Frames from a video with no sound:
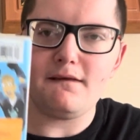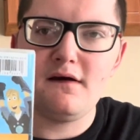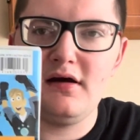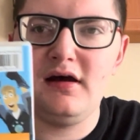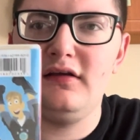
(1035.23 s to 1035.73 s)

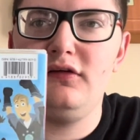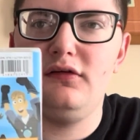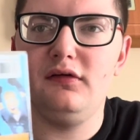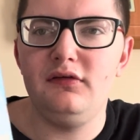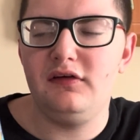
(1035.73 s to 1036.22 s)
this
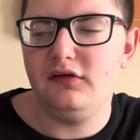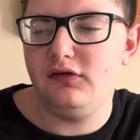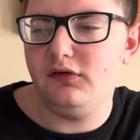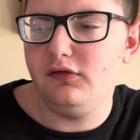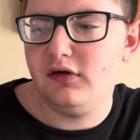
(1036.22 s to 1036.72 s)
says
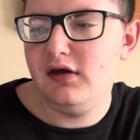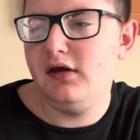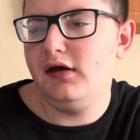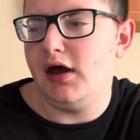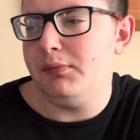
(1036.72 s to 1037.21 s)
includes
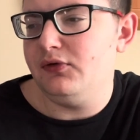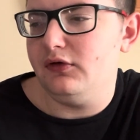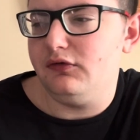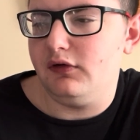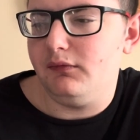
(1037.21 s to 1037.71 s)

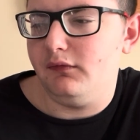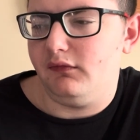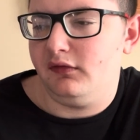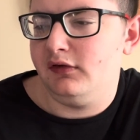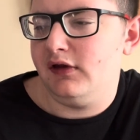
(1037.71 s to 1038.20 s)
episodes from
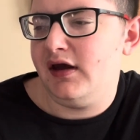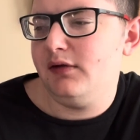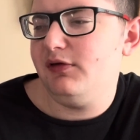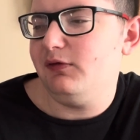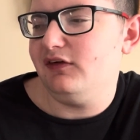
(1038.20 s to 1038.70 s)
9
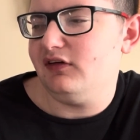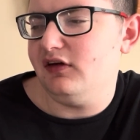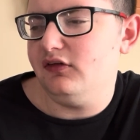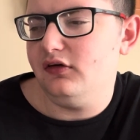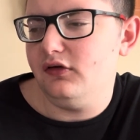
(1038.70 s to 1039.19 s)
PBS
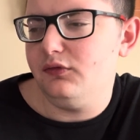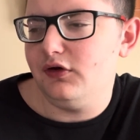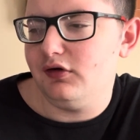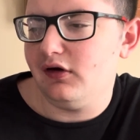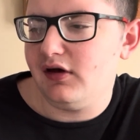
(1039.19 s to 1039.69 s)
Kids shows,
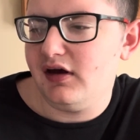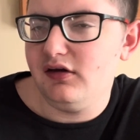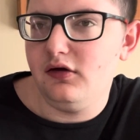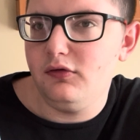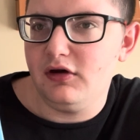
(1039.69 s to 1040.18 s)
which are
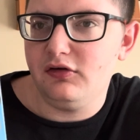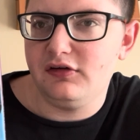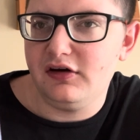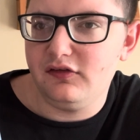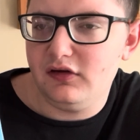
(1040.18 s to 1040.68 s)
Caillou, Daniel
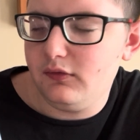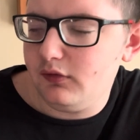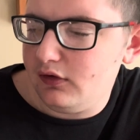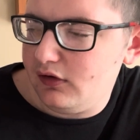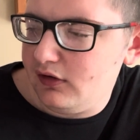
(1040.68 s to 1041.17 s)
Tiger's
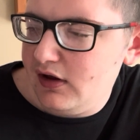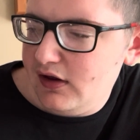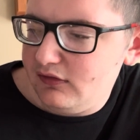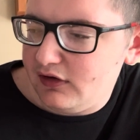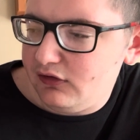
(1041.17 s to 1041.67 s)
Neighborhood,
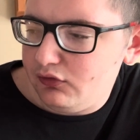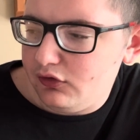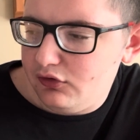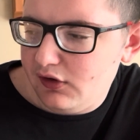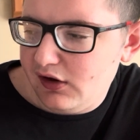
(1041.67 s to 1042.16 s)
Dinosaur
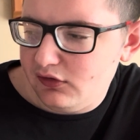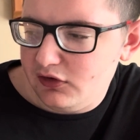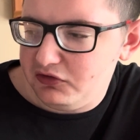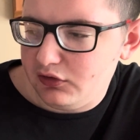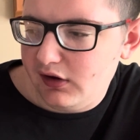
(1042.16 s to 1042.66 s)
Train,
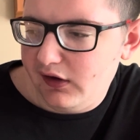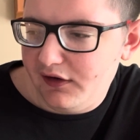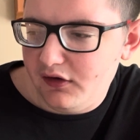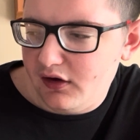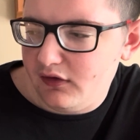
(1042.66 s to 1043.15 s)
Nature
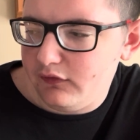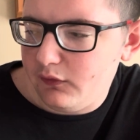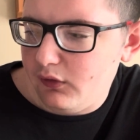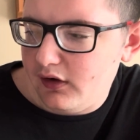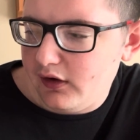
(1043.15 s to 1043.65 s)
Cat, Odd
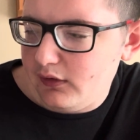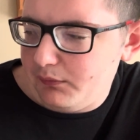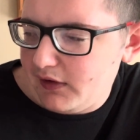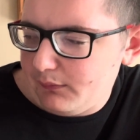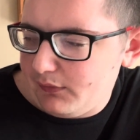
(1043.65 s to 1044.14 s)
Squad,
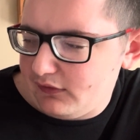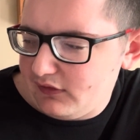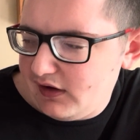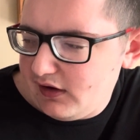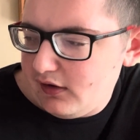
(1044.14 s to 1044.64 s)
Peg plus
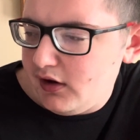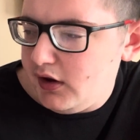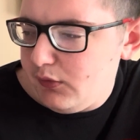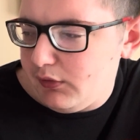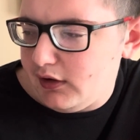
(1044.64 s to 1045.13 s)
Cat,
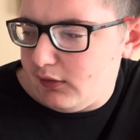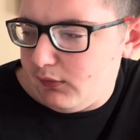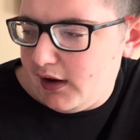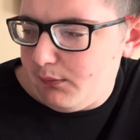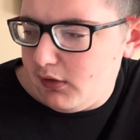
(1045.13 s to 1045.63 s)
Reading
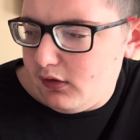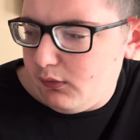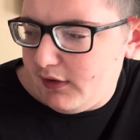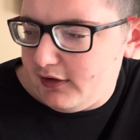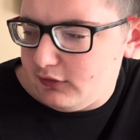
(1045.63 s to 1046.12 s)
Rainbow,
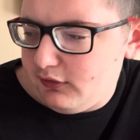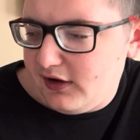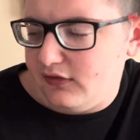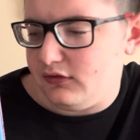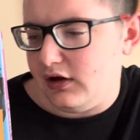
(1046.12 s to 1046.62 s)
Wild
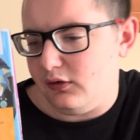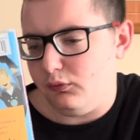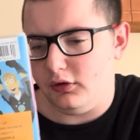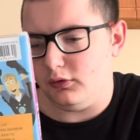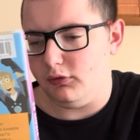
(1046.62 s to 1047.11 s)
Kratts, and
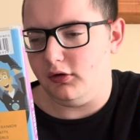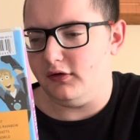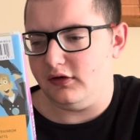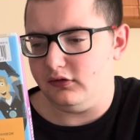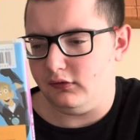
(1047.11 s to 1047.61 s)
Word World
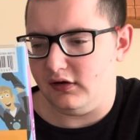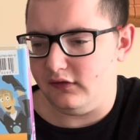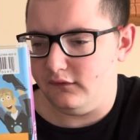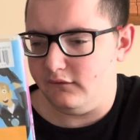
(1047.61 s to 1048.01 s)
as well.